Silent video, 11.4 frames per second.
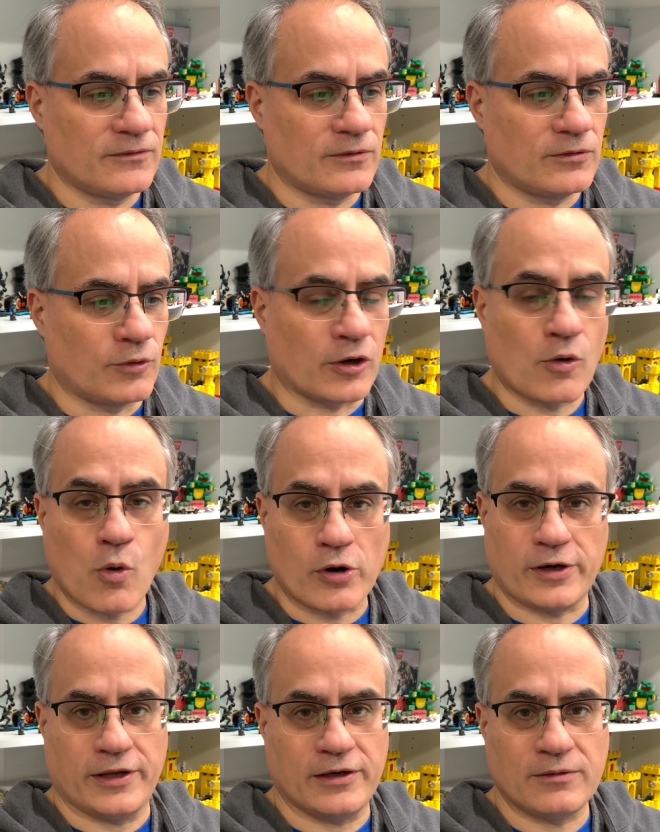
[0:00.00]

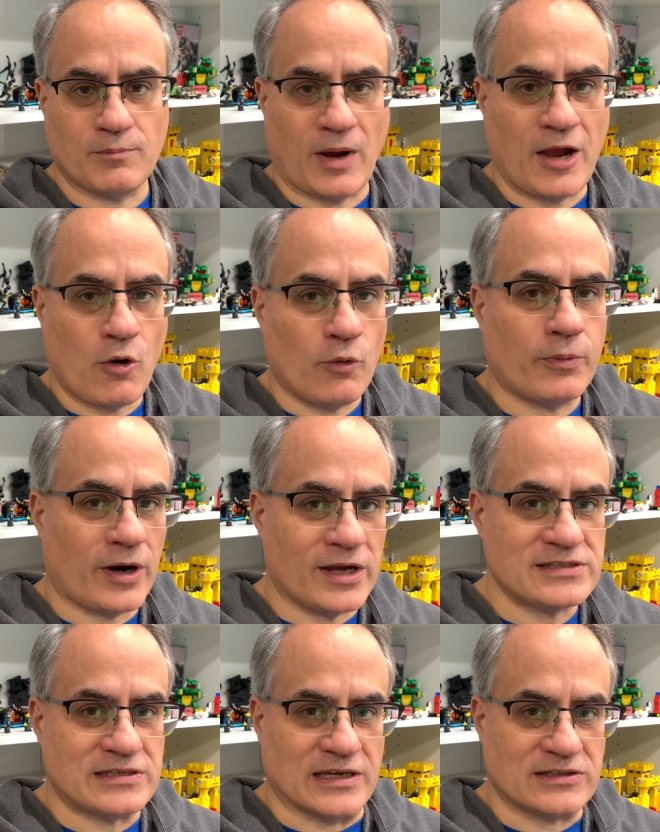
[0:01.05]
recorded my whole
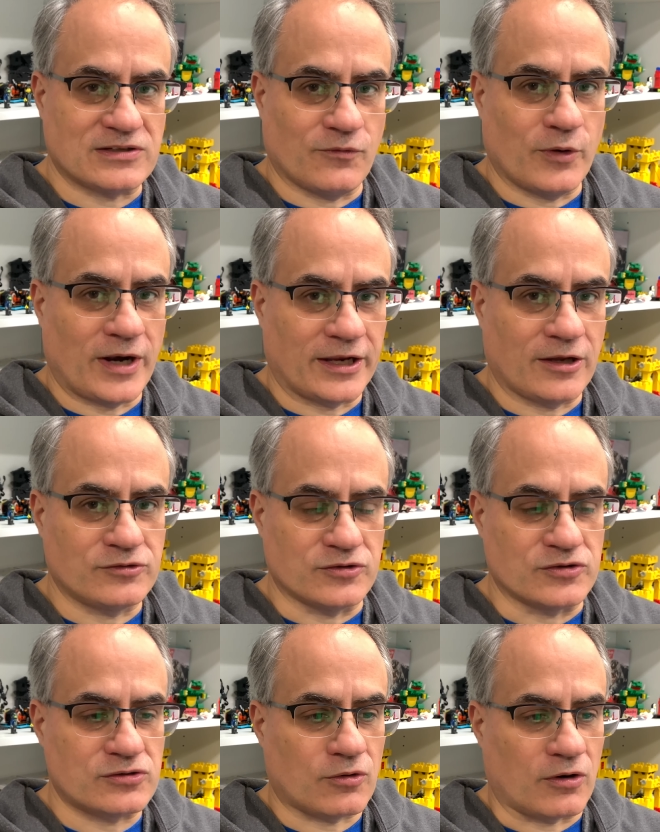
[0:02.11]
process of when I go to a
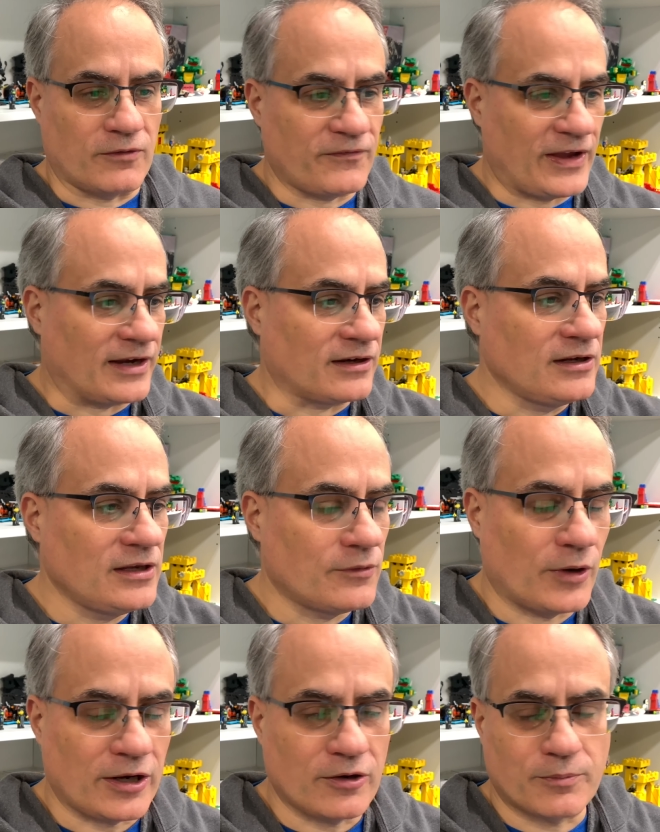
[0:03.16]
store. In fact,
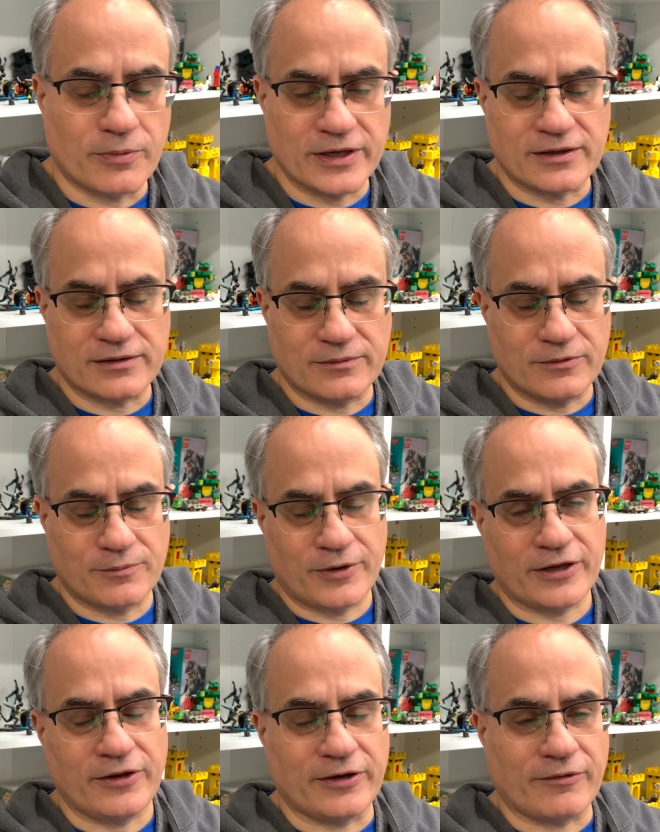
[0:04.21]
when I go to Brick
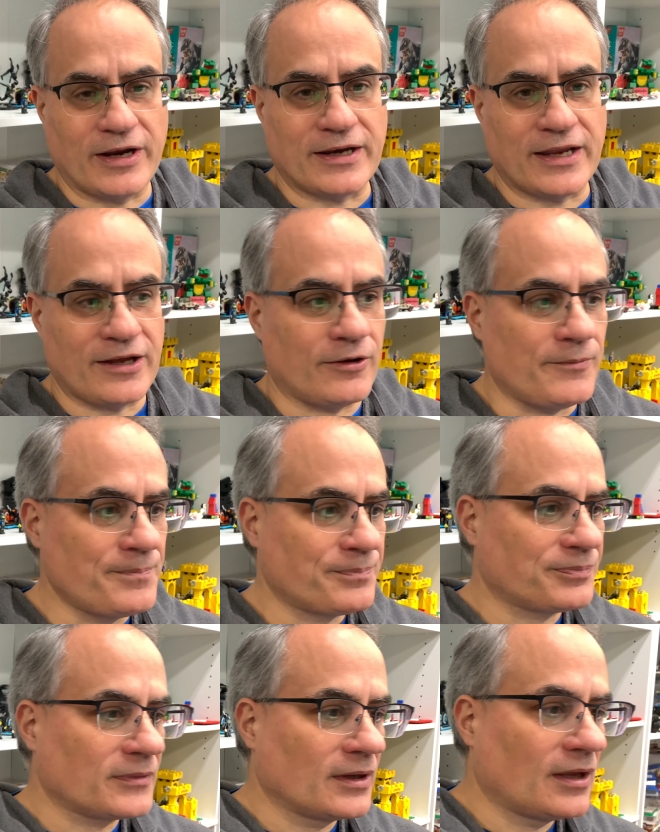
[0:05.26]
BrickLink right now,
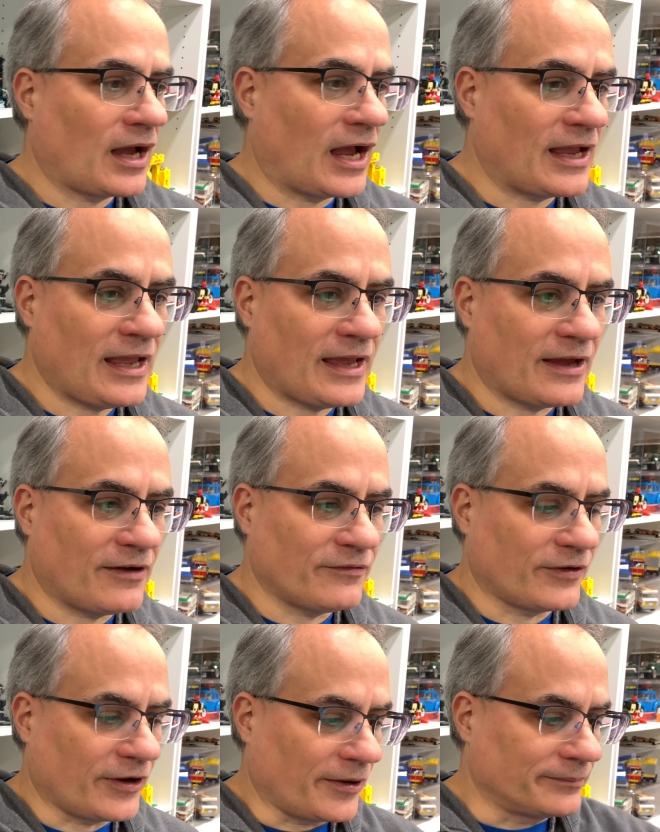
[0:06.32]
I have
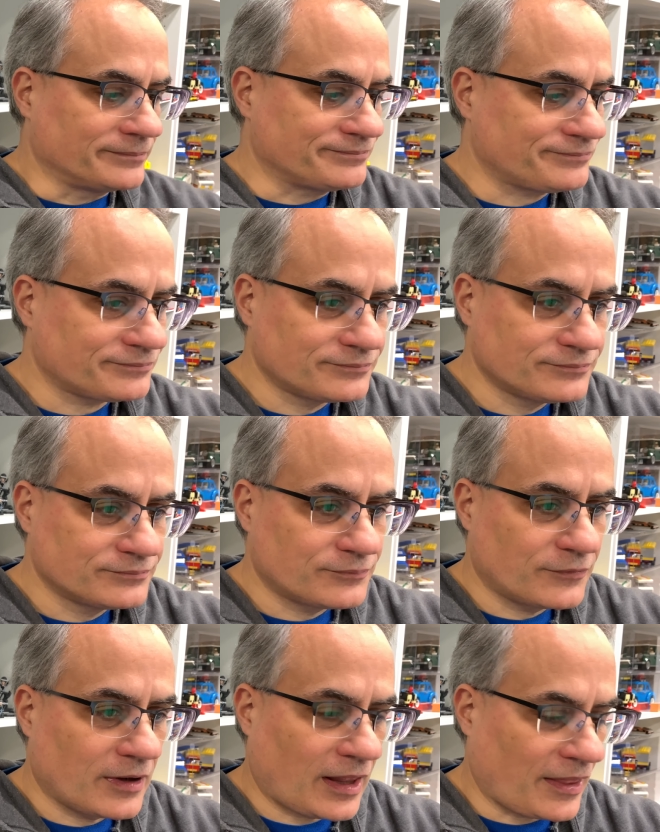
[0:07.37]
um,
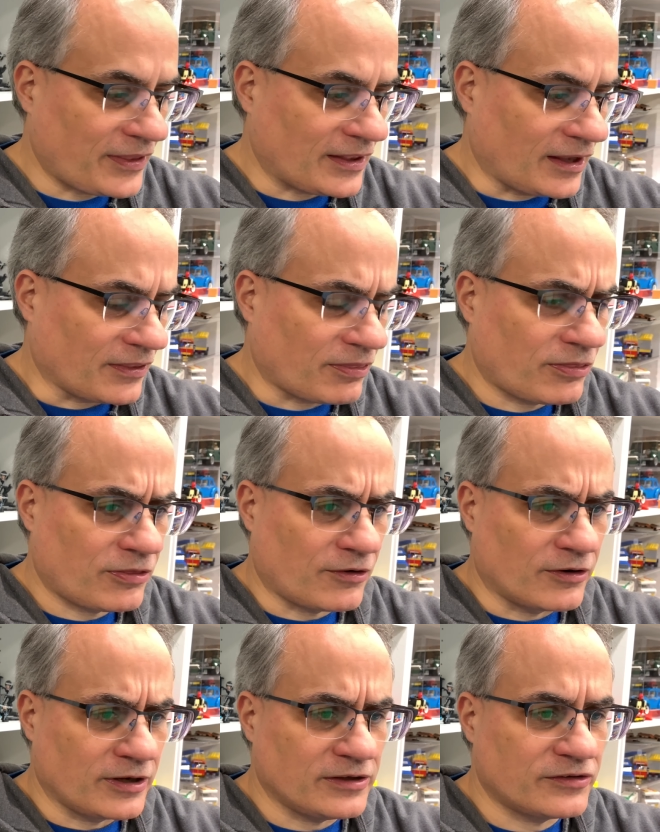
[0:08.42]
I think like
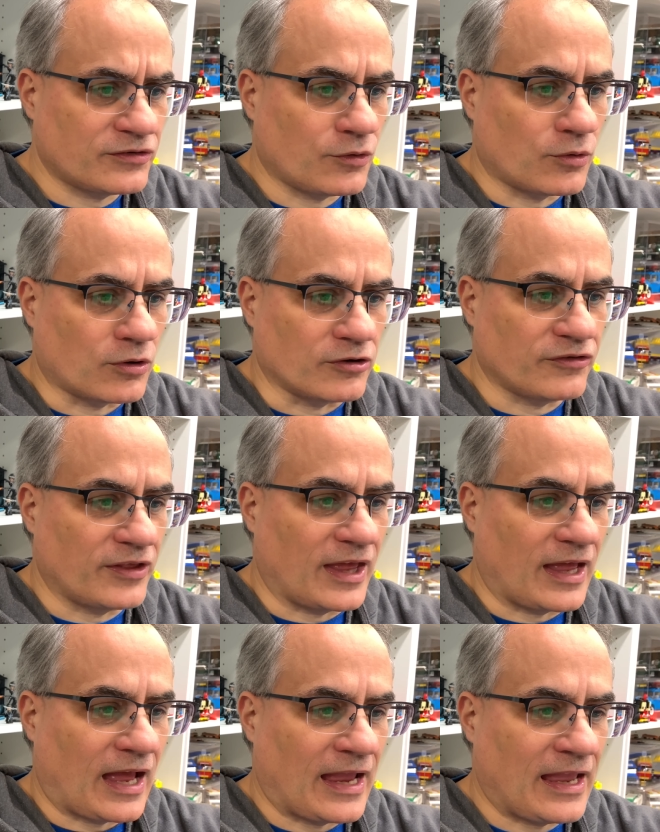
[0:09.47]
30 stores that
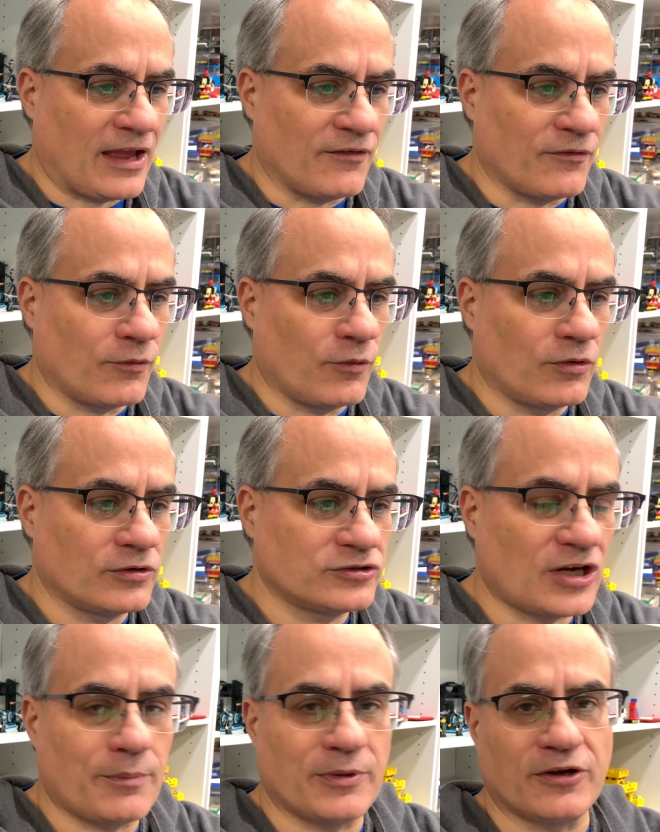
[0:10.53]
I have
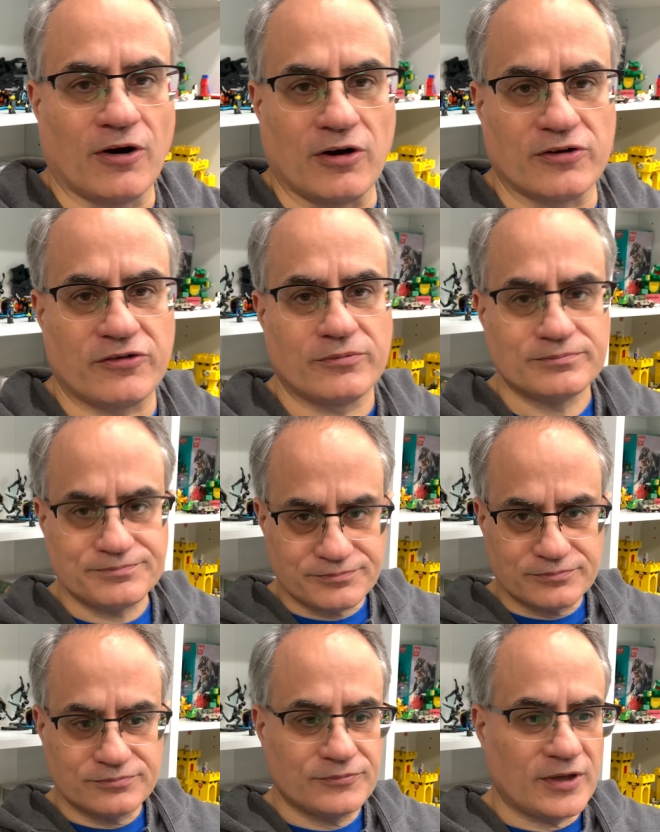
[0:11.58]
shopping carts
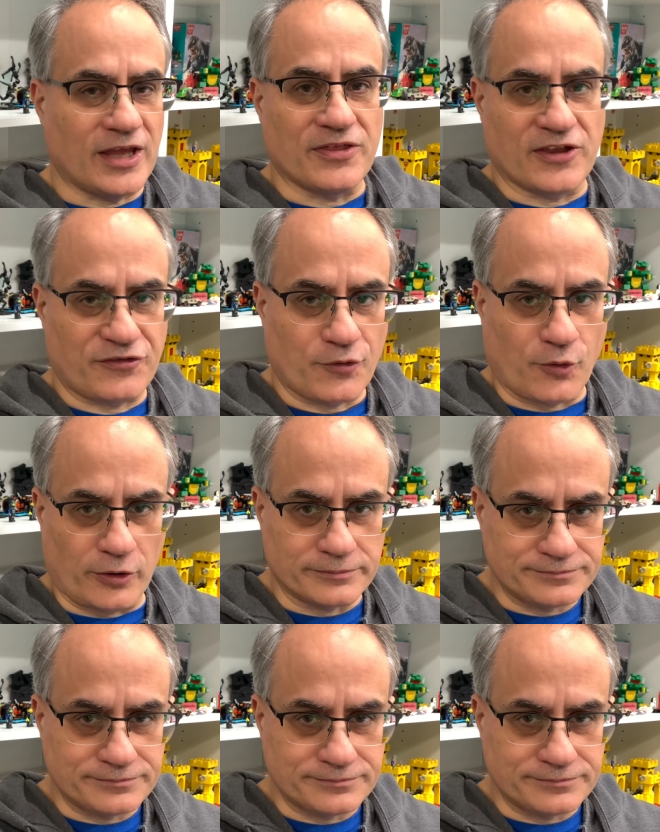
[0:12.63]
in the store.